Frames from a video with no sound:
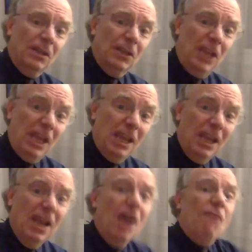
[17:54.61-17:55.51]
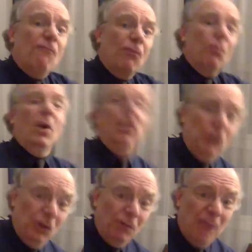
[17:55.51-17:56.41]
key for what it
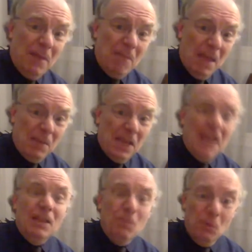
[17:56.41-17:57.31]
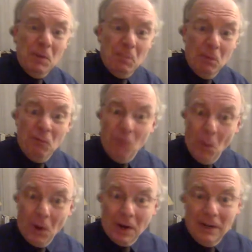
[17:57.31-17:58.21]
should have been maybe in the movement
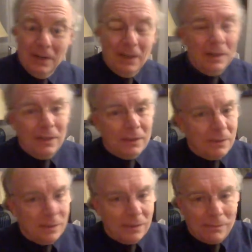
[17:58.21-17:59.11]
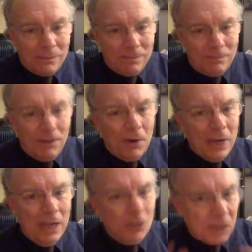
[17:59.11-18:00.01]
before. It's
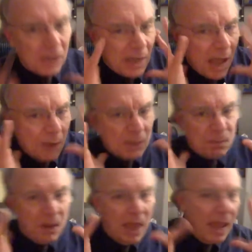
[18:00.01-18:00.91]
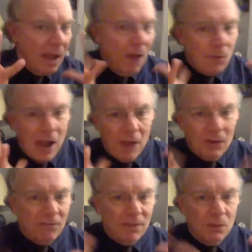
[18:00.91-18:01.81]
very interesting how he's playing around,
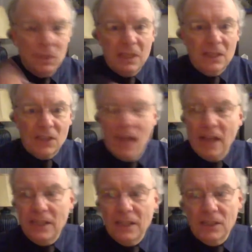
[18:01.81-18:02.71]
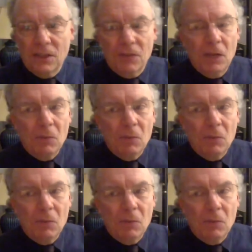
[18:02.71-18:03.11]
I feel, with these ideas of key